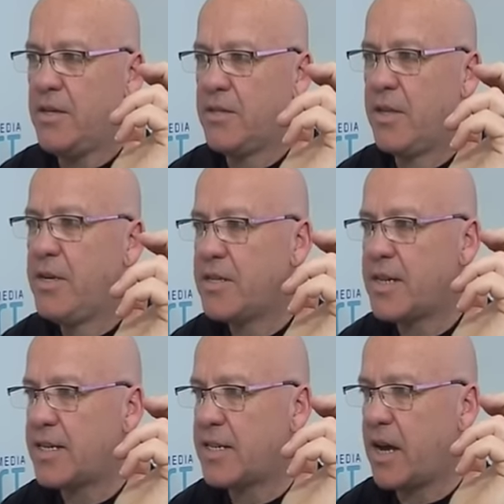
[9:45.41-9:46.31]
So then you
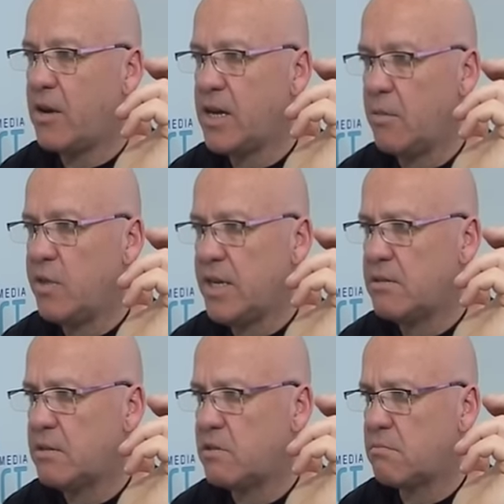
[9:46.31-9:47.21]
start to go, okay, well,
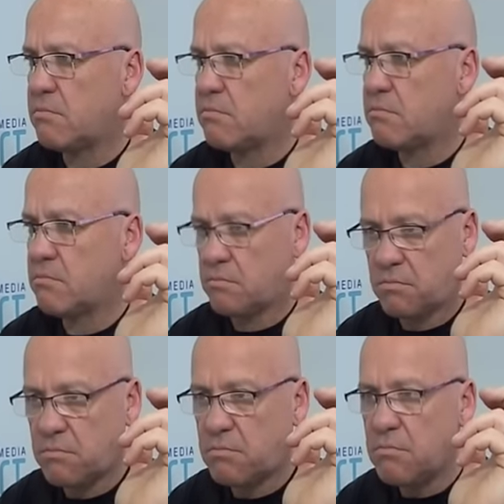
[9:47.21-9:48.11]
that's
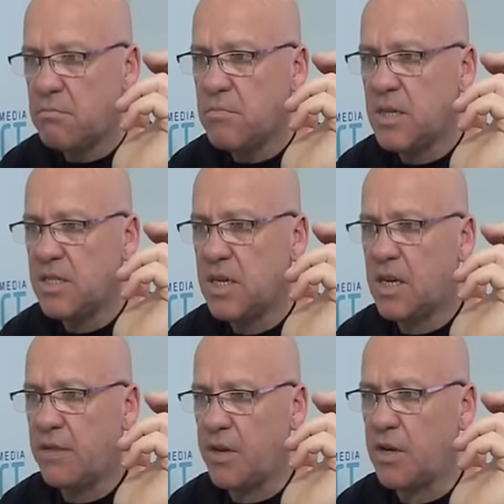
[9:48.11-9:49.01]
a
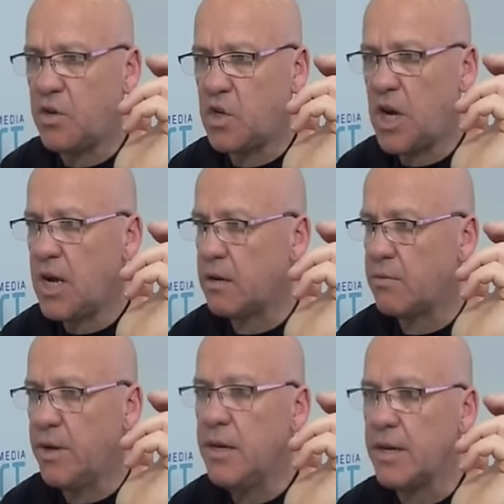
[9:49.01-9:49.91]
significant chunk,
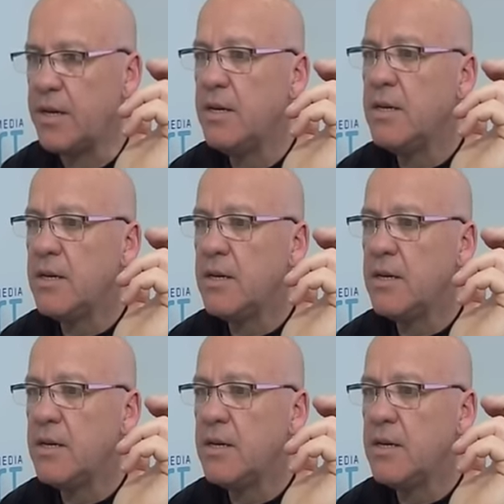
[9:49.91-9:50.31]
really.